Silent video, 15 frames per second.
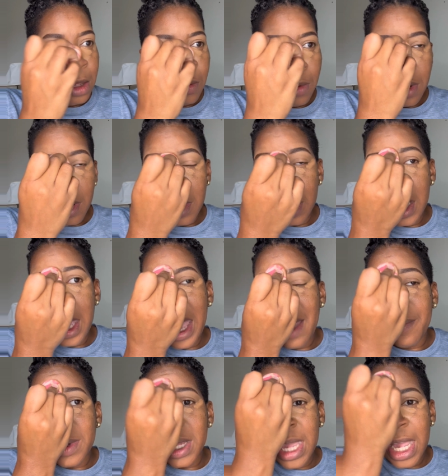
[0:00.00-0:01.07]
want good
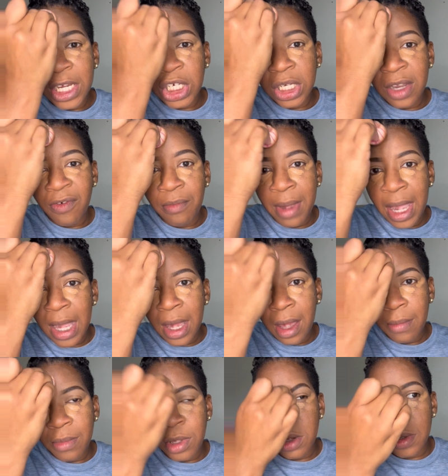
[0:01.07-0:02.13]
application of makeup,
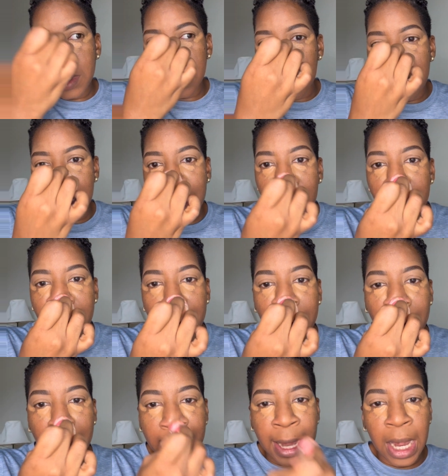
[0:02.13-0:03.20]
use skincare.
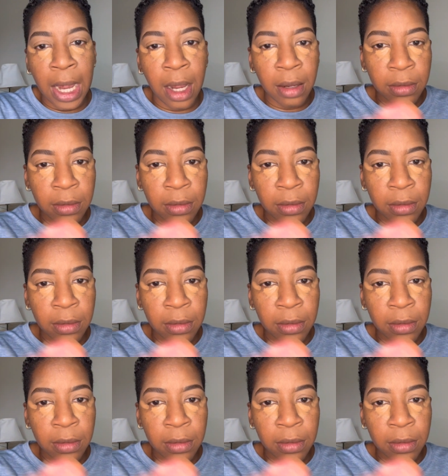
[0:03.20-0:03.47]
Key.